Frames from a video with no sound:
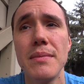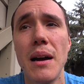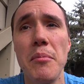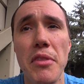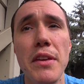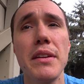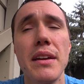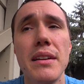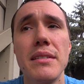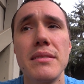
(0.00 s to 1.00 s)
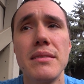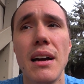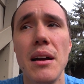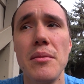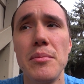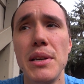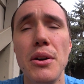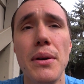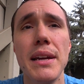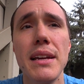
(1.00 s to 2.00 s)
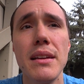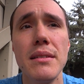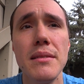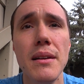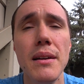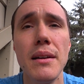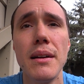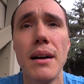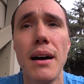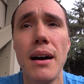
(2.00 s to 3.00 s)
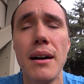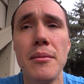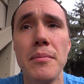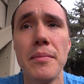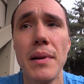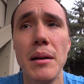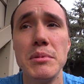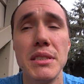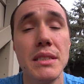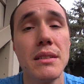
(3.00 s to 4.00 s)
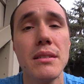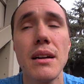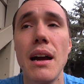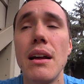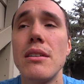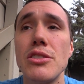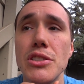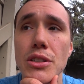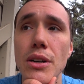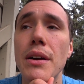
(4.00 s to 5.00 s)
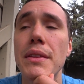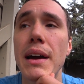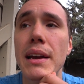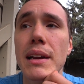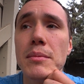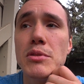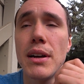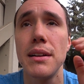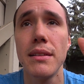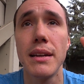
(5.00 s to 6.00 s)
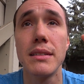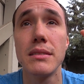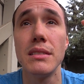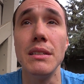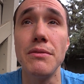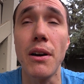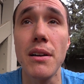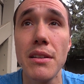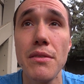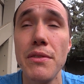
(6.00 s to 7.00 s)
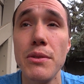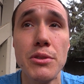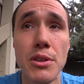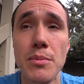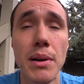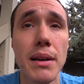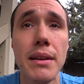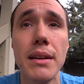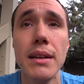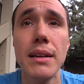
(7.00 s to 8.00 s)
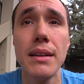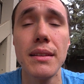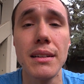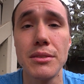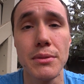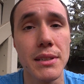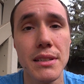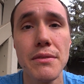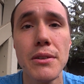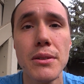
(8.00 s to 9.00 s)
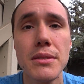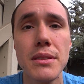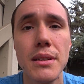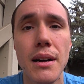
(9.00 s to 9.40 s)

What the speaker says: I'm thinking I'll be going in. I'm still kind of unsure on that. I'm trying to like see far into the future, but that's really difficult.